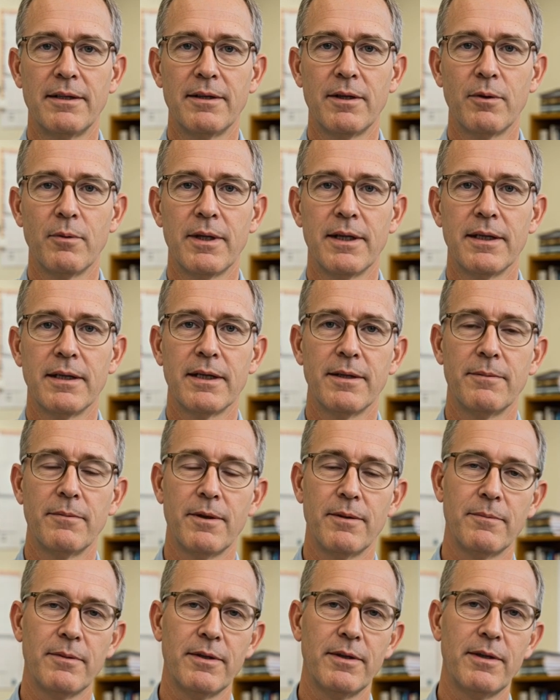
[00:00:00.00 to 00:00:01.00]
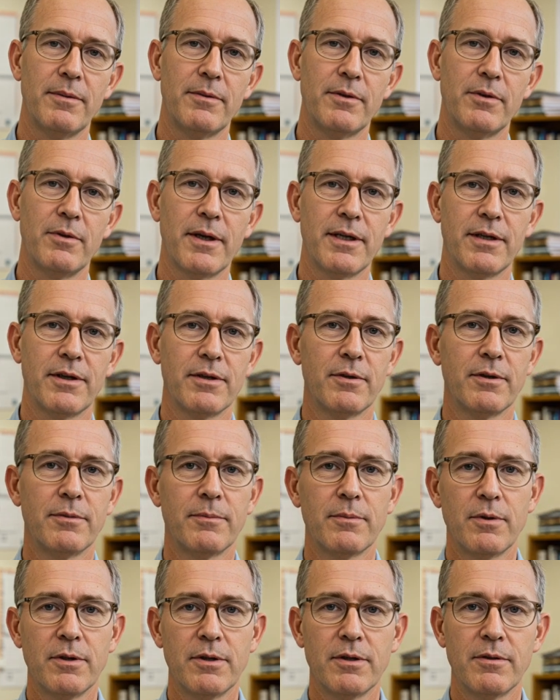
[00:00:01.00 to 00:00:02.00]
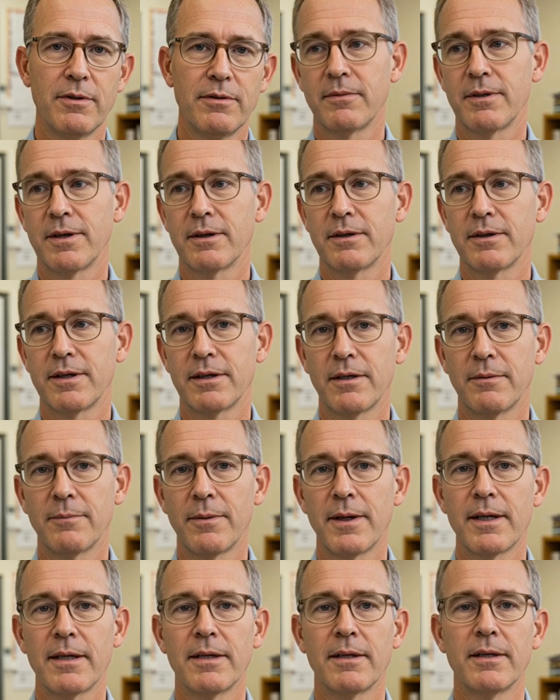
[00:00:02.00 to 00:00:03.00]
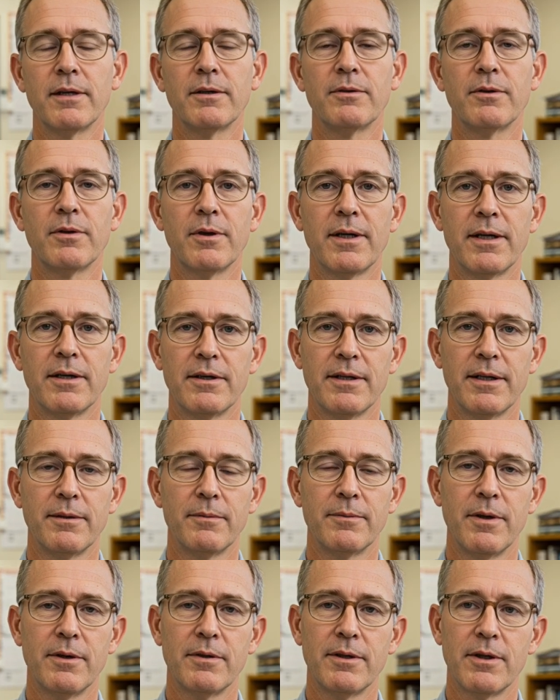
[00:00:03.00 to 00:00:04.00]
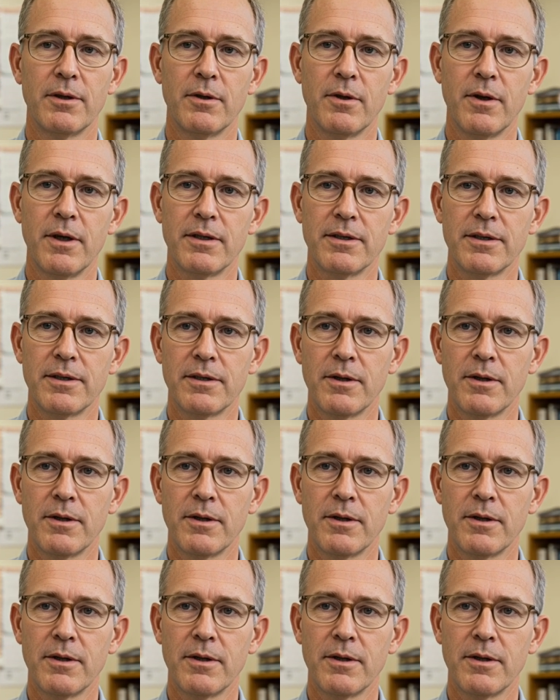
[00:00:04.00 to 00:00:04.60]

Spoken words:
The weekly commitments of traders report revealed that speculative traders had built their largest